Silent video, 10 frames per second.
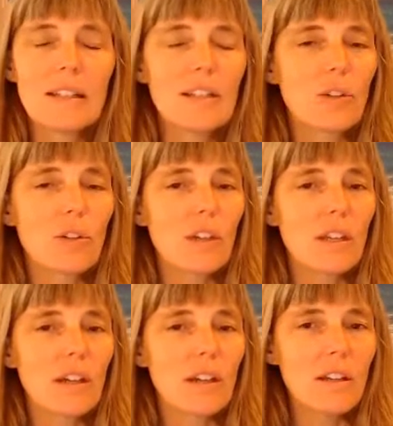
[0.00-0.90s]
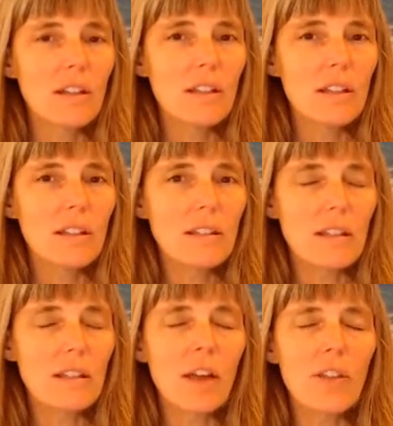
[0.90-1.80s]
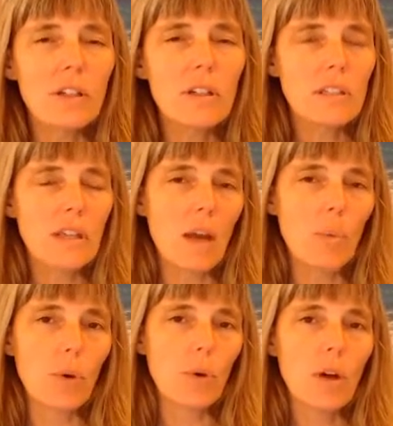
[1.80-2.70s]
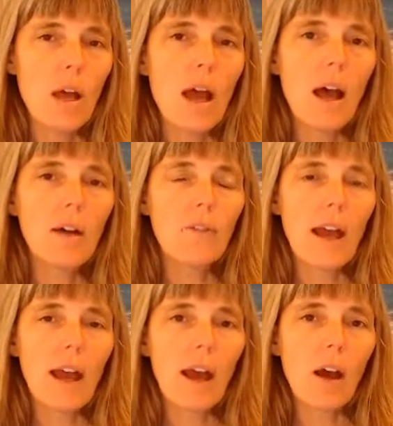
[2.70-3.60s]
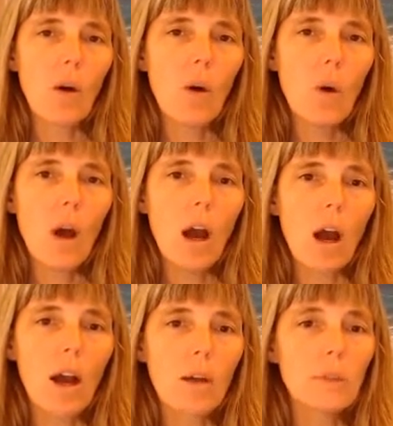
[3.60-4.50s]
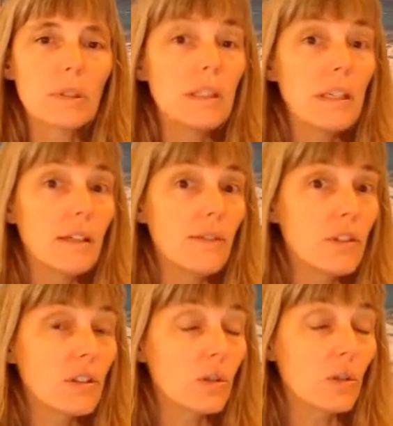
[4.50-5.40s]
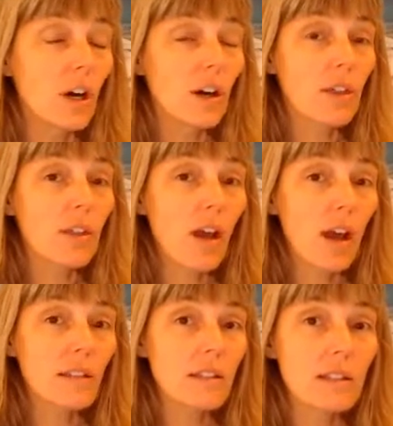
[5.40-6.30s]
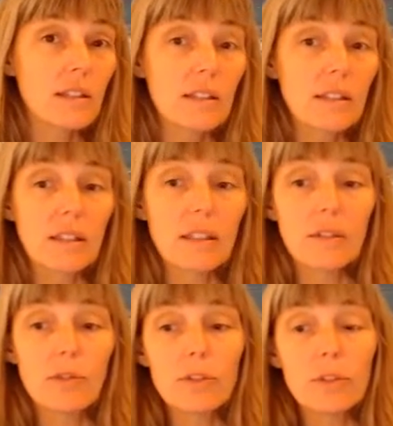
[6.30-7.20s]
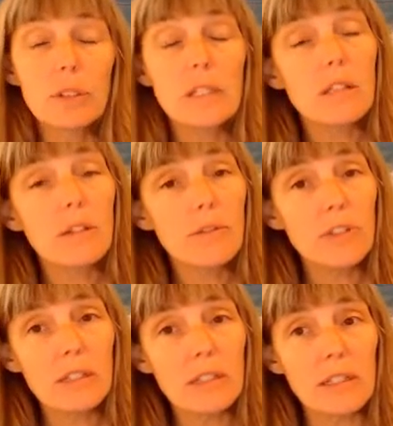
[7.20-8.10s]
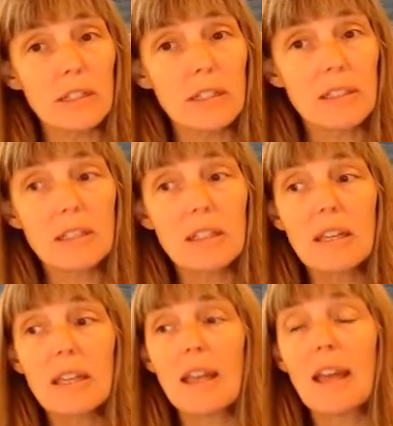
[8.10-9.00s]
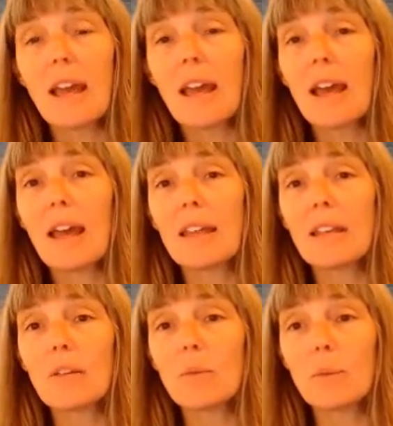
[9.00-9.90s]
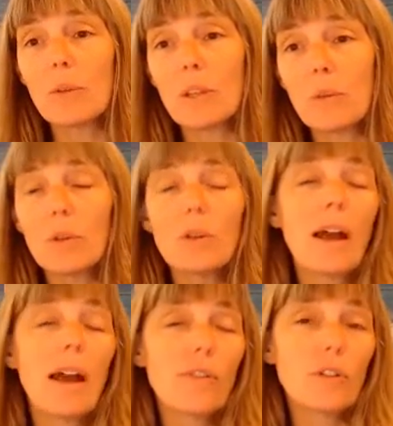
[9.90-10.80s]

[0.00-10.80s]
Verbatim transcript: So, there is another example of how our beliefs or our thoughts influence our feelings, and we will have a